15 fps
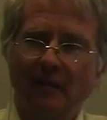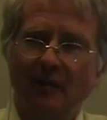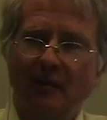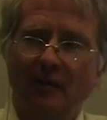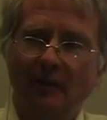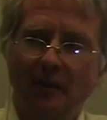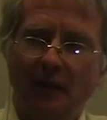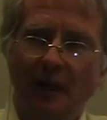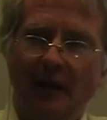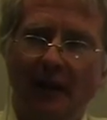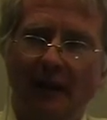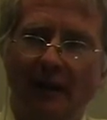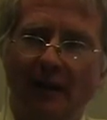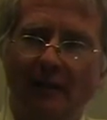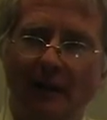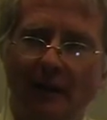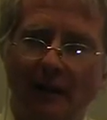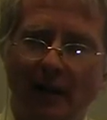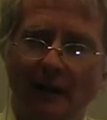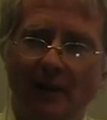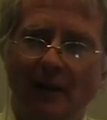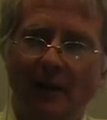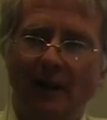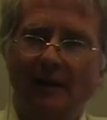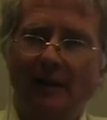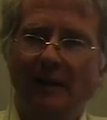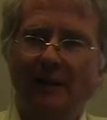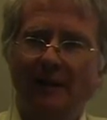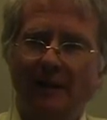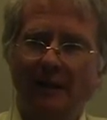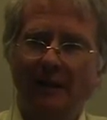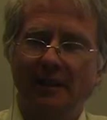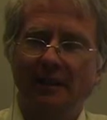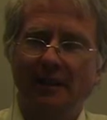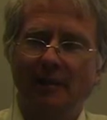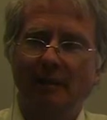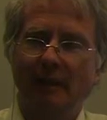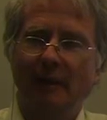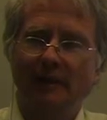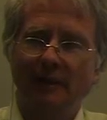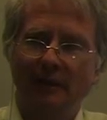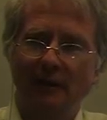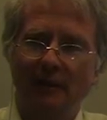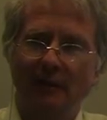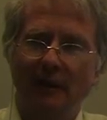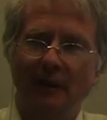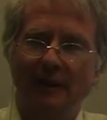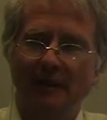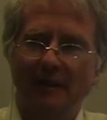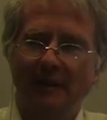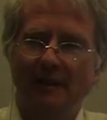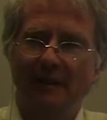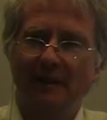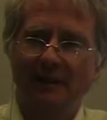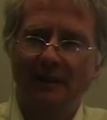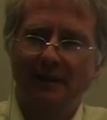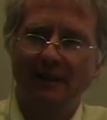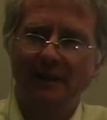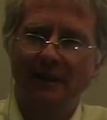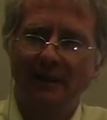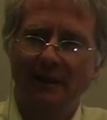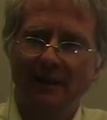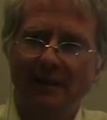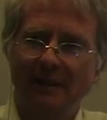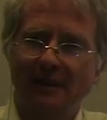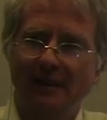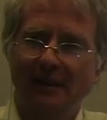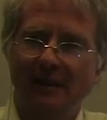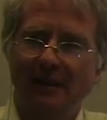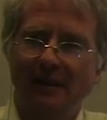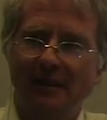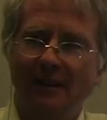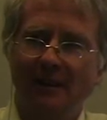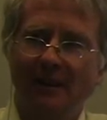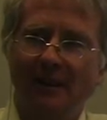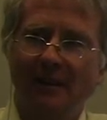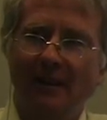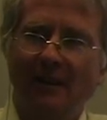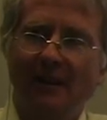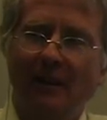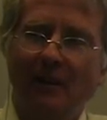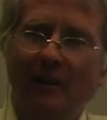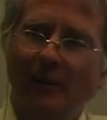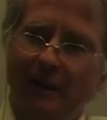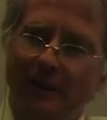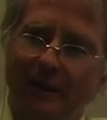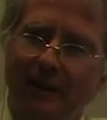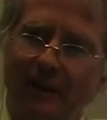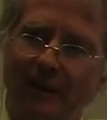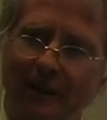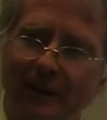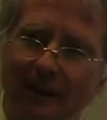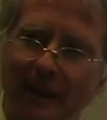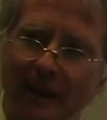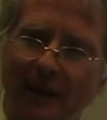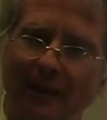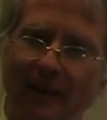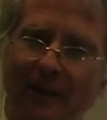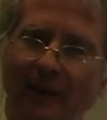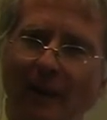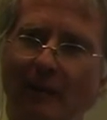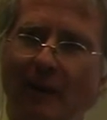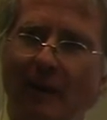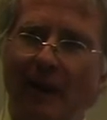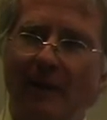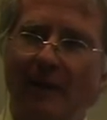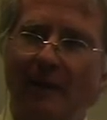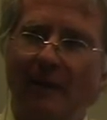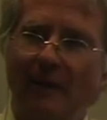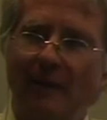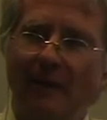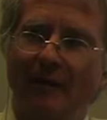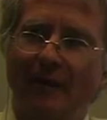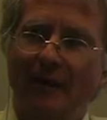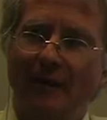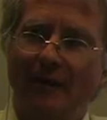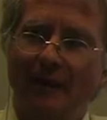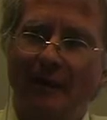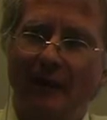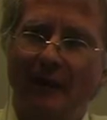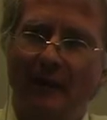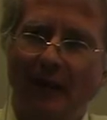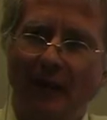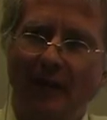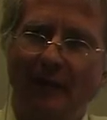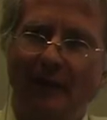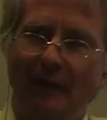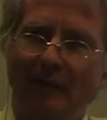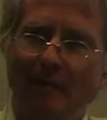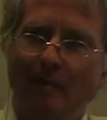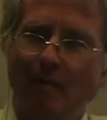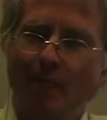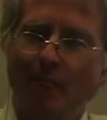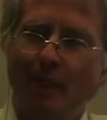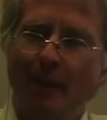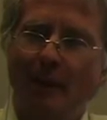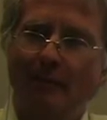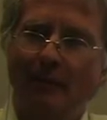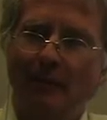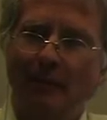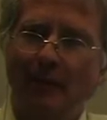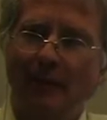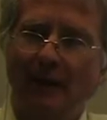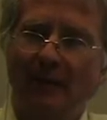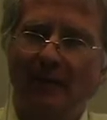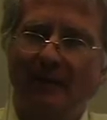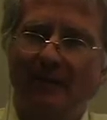The grandchild has tested positive for Huntington's disease. What does it tell you about the father in between?